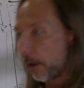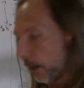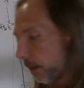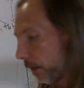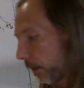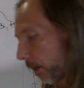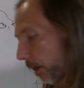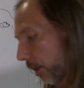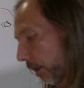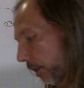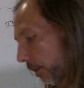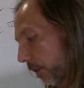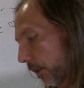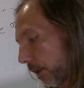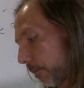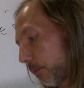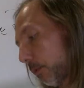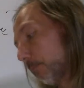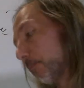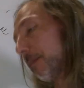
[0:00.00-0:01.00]
in, in
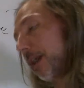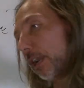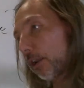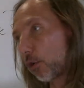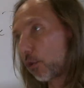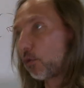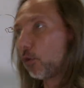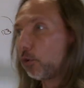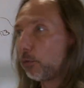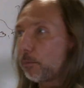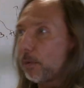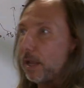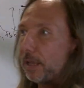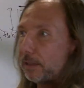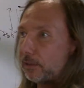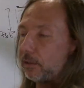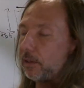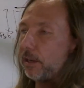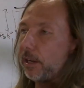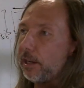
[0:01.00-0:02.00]
the microcode
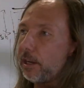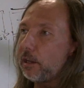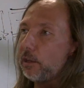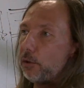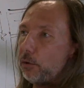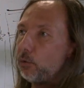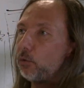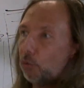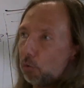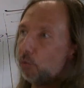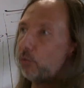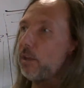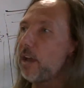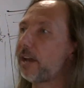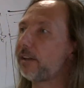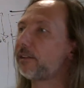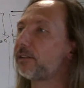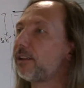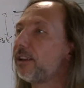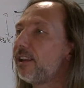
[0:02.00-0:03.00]
plus ALU to do
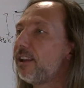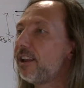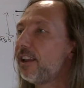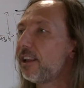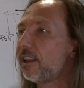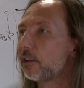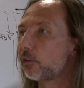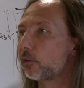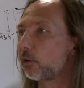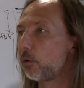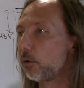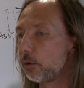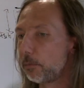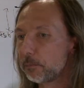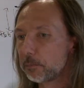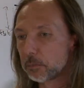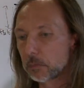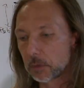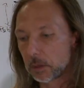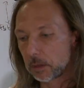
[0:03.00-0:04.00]
that. So
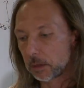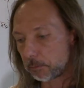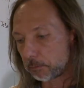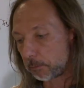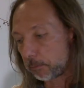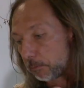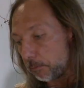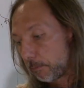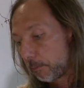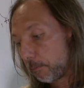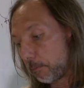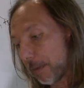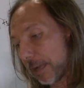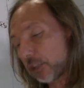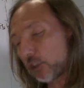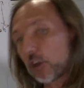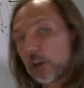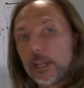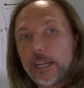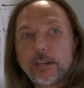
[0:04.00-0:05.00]

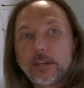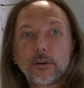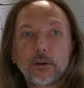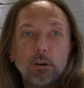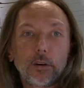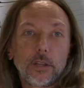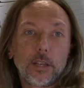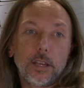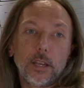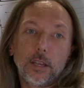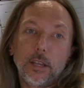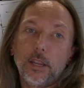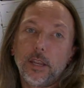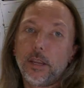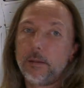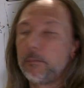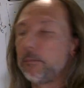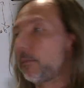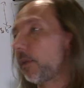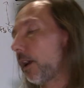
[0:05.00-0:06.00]
much later,
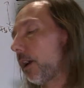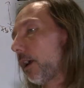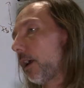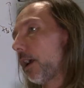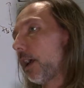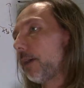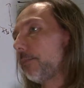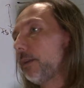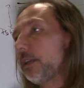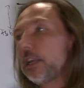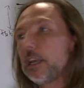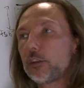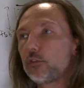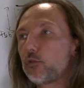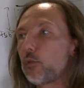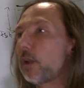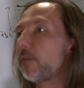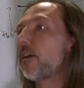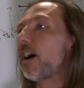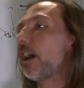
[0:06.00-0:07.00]
the uh, Amiga
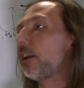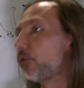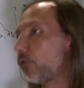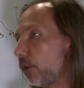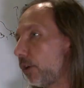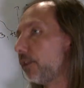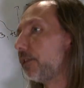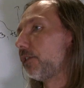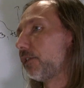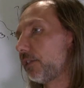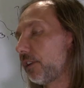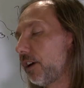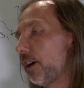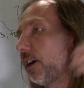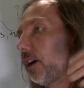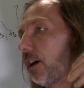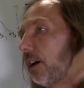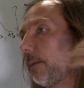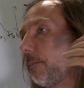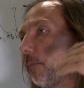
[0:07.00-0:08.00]
1200s
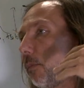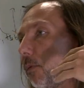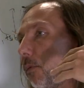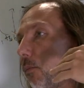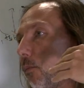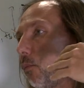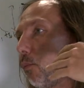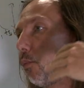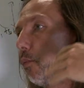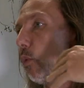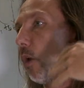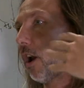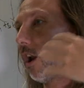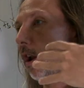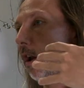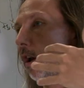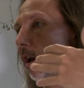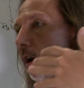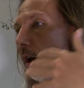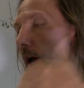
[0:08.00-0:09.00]
um,
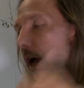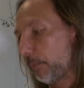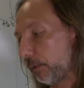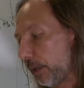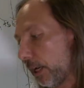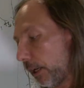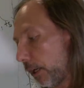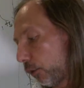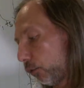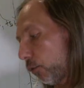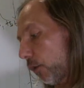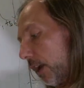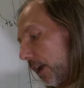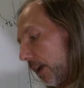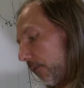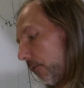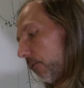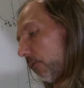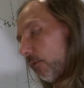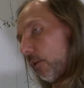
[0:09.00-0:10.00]
were updated to
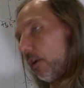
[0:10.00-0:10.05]
have